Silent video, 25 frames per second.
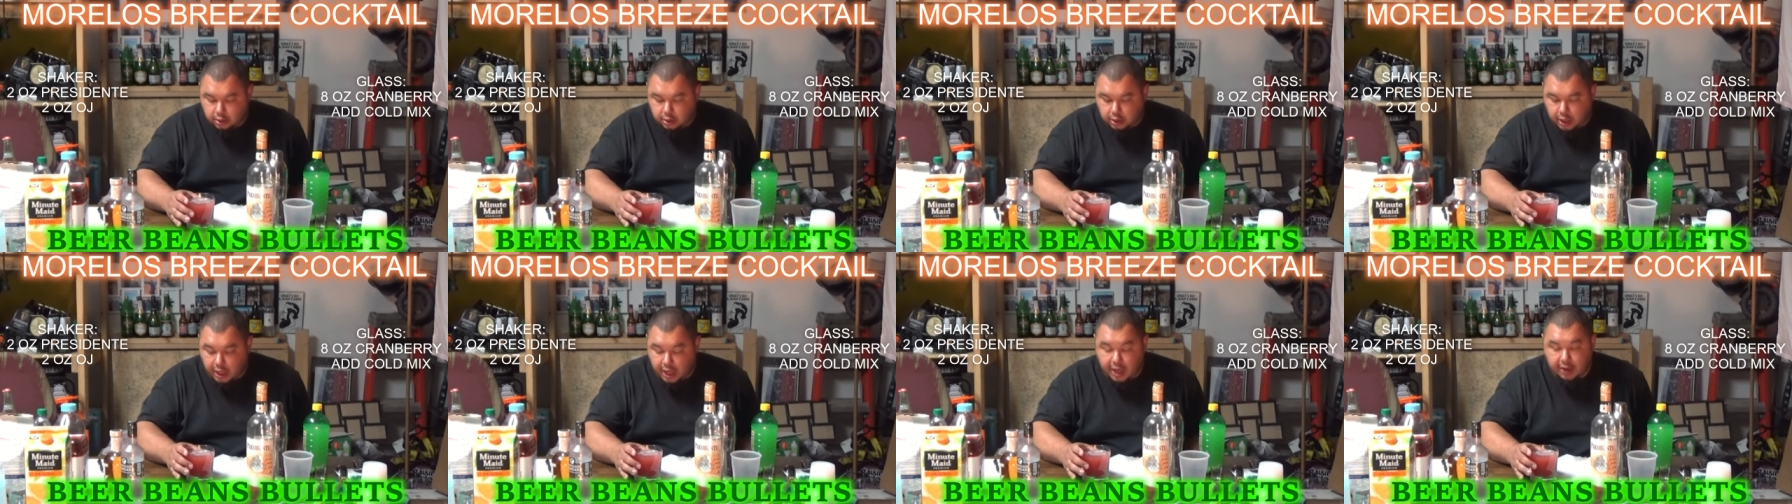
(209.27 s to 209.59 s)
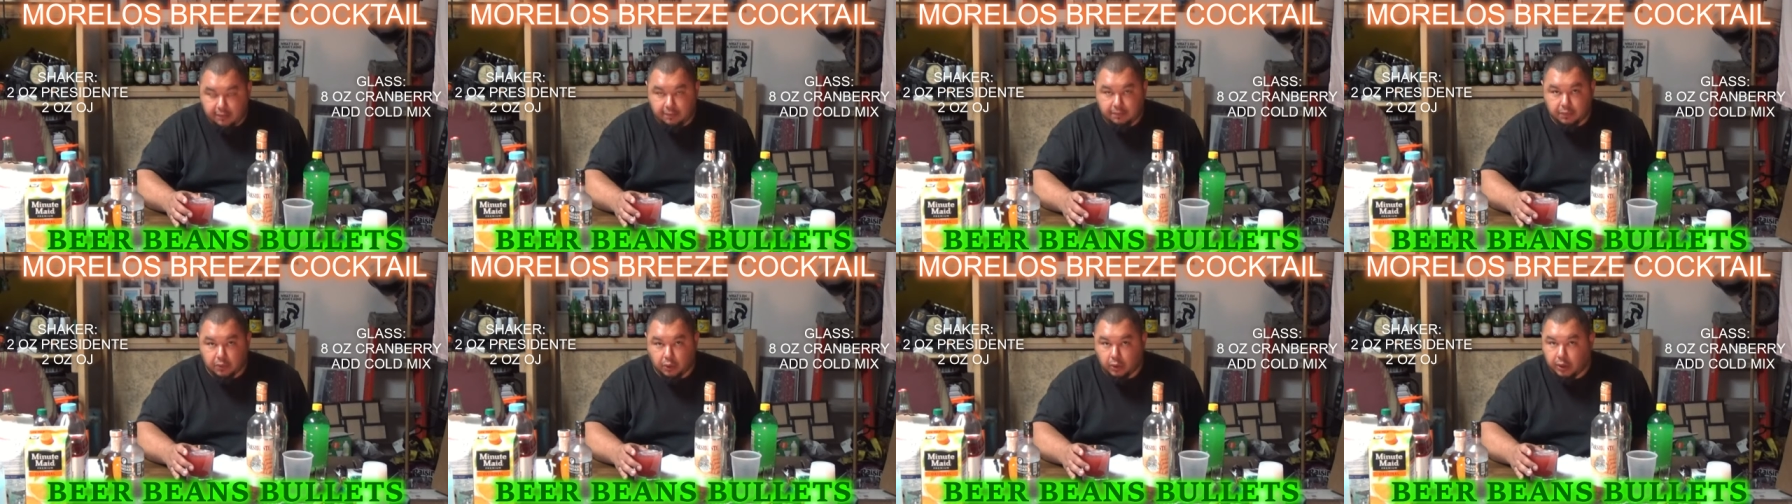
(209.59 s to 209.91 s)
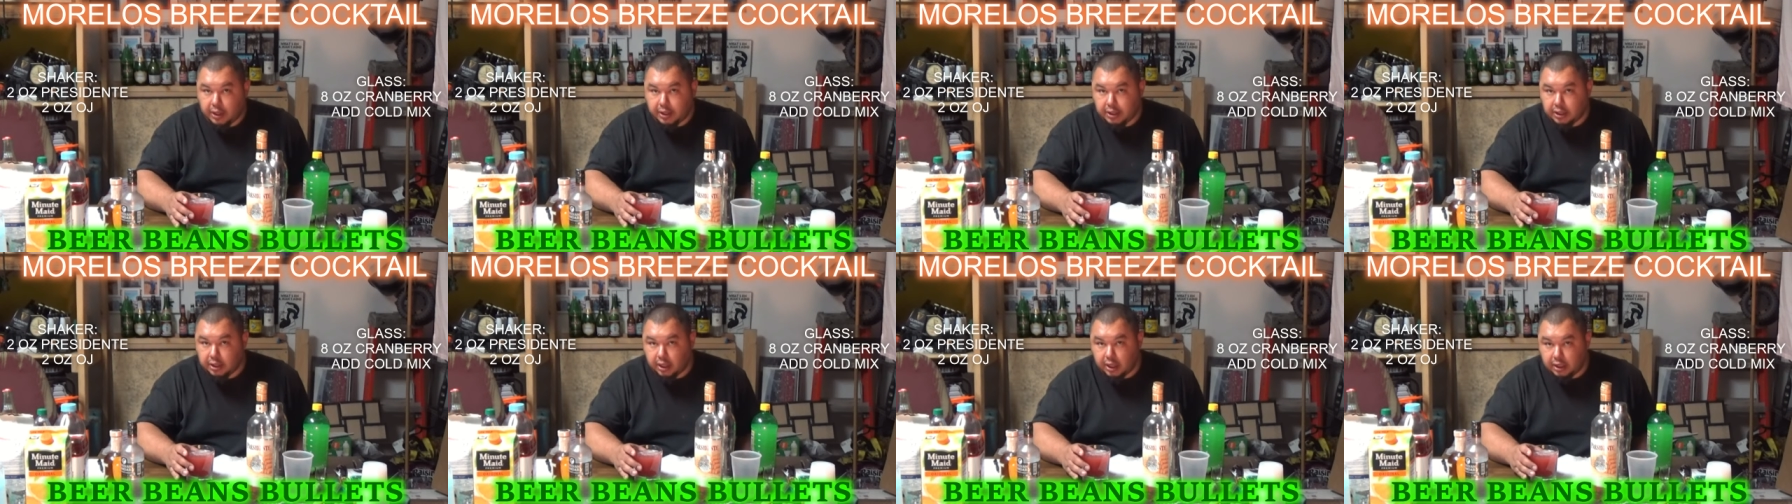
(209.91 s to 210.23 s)
I have no
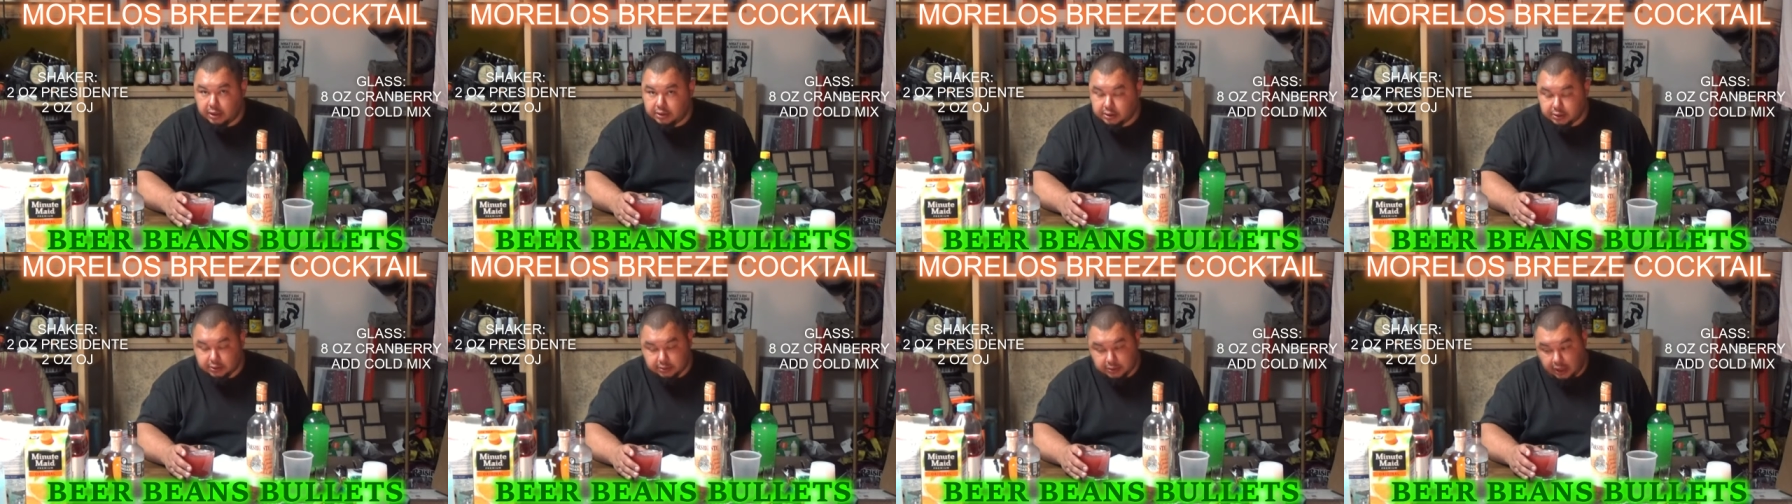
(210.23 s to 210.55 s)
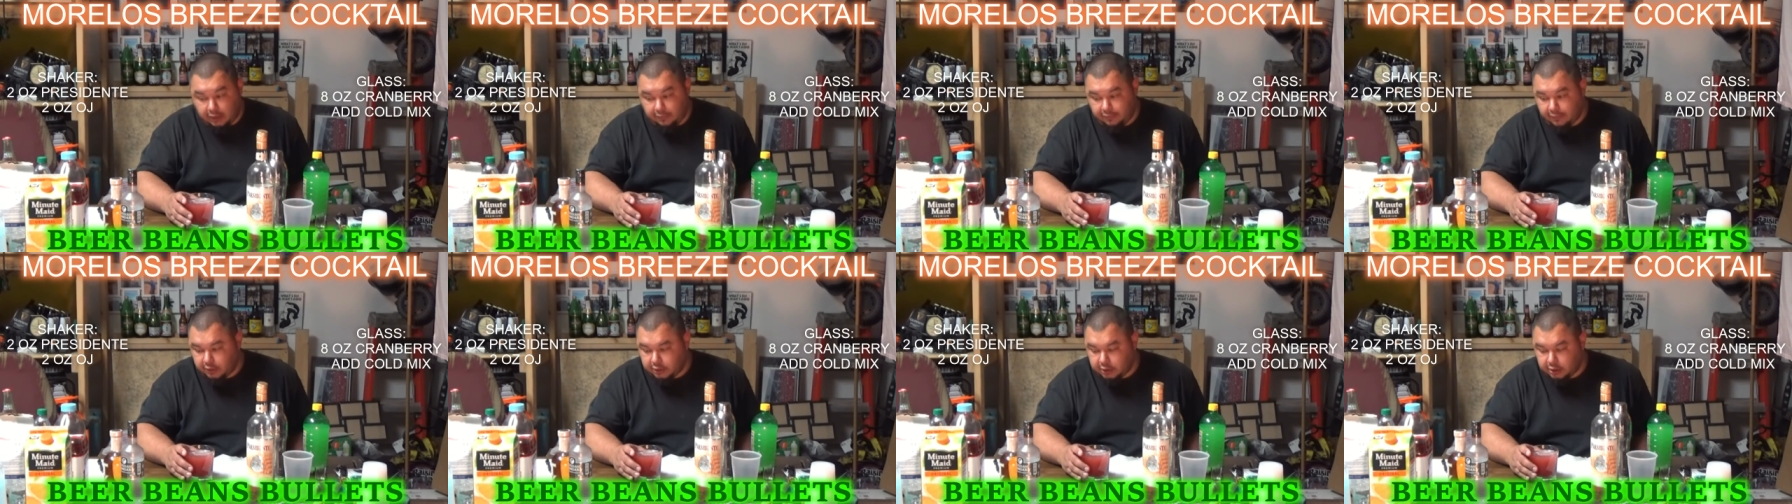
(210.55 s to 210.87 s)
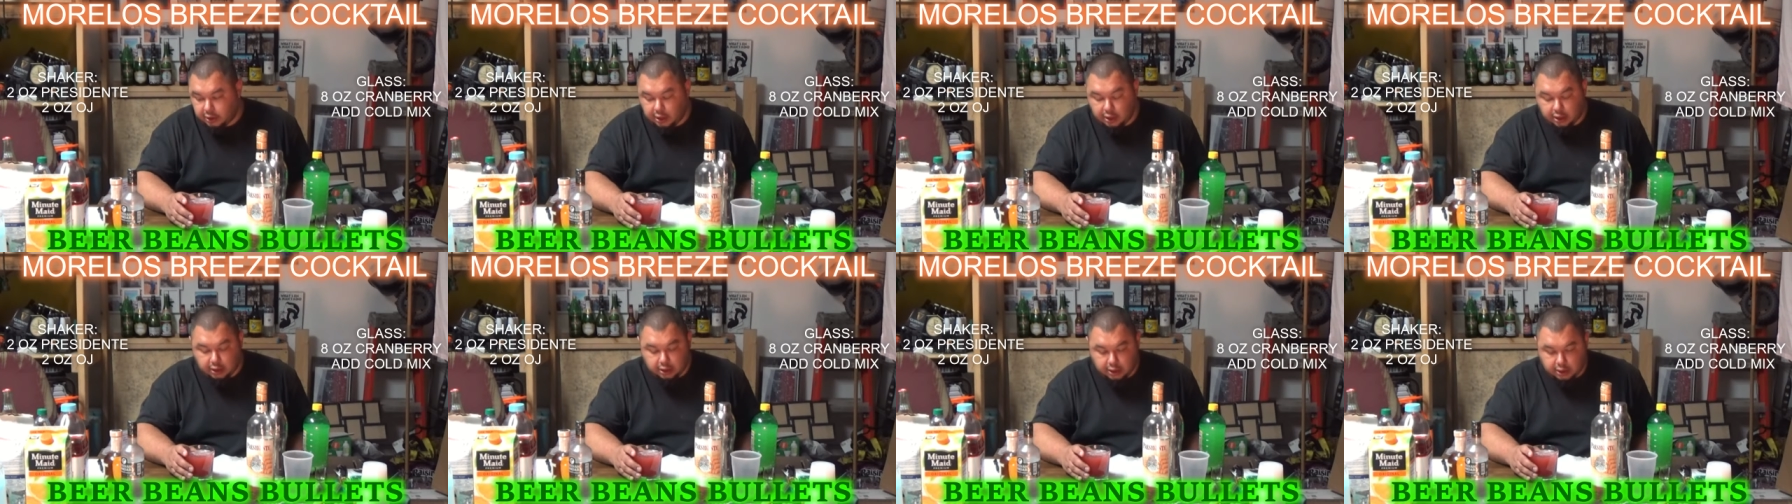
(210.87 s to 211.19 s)
idea. I found it
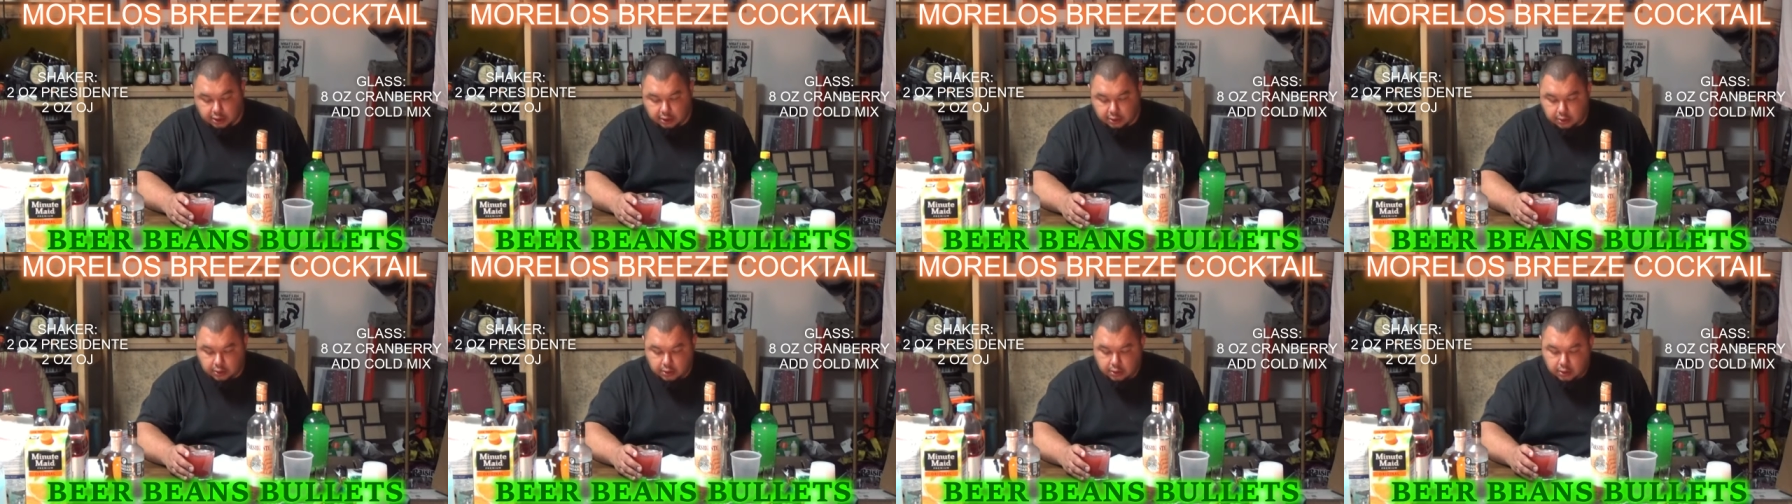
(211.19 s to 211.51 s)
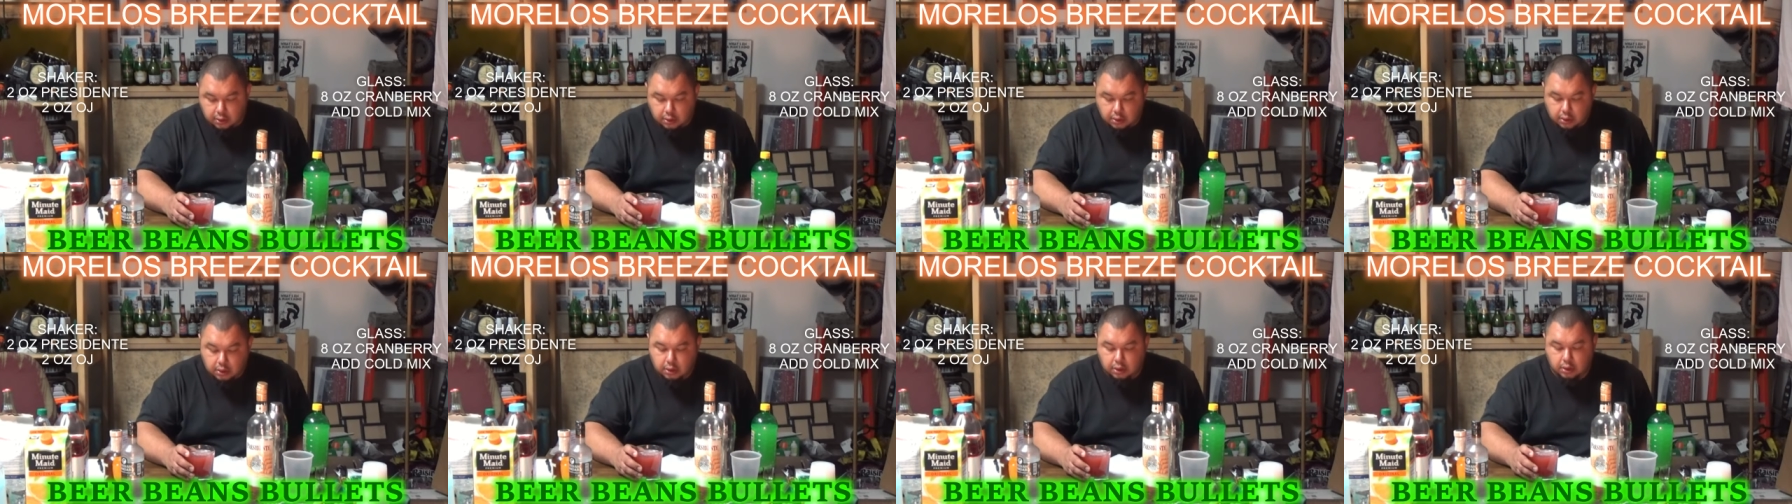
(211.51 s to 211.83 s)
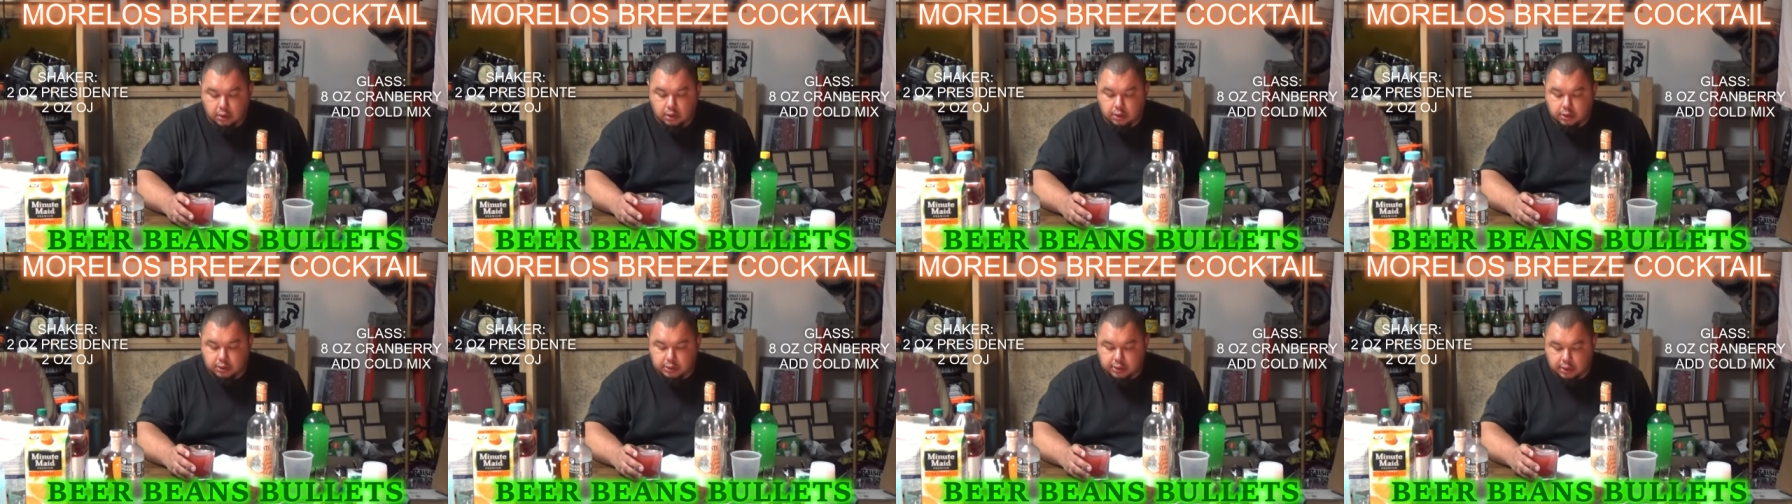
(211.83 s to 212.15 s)
online.
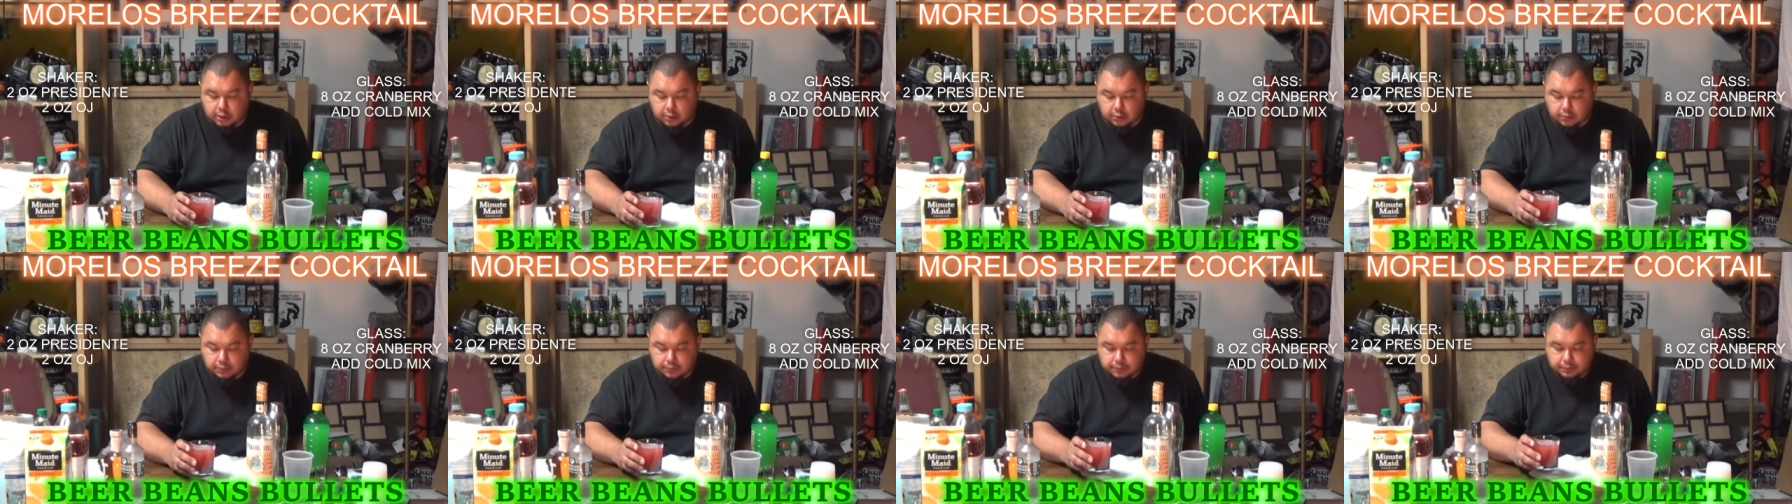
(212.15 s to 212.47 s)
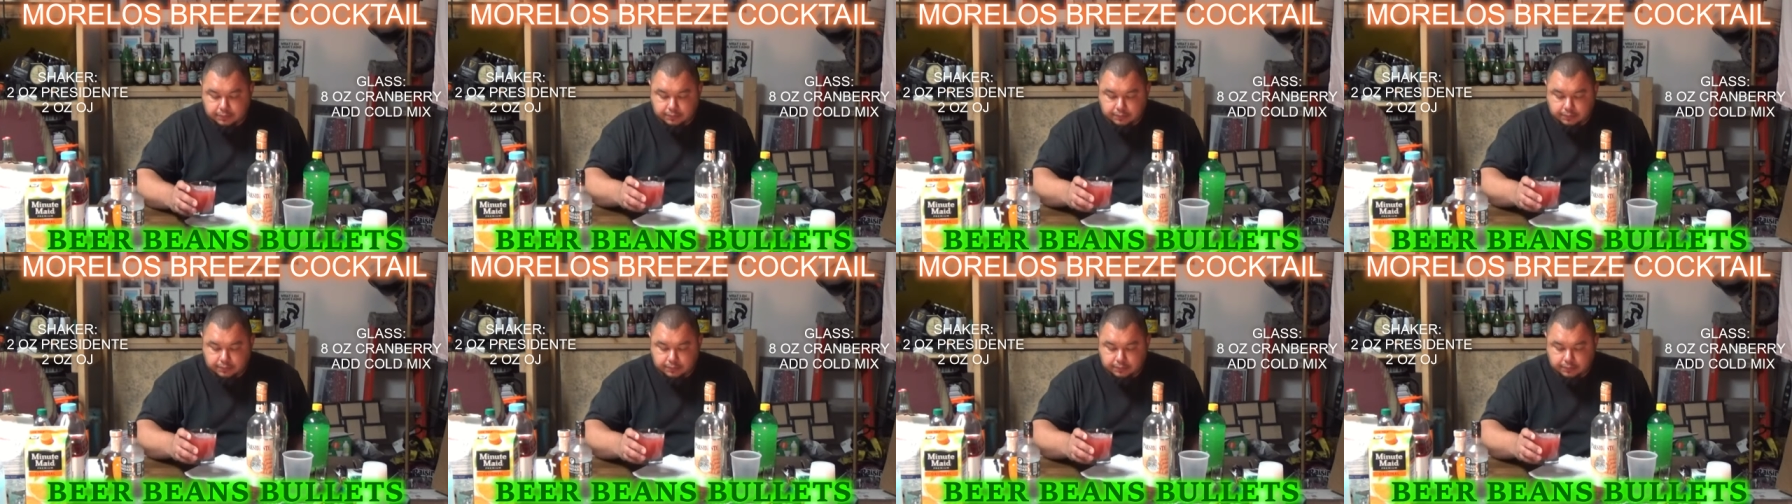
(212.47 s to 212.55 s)
So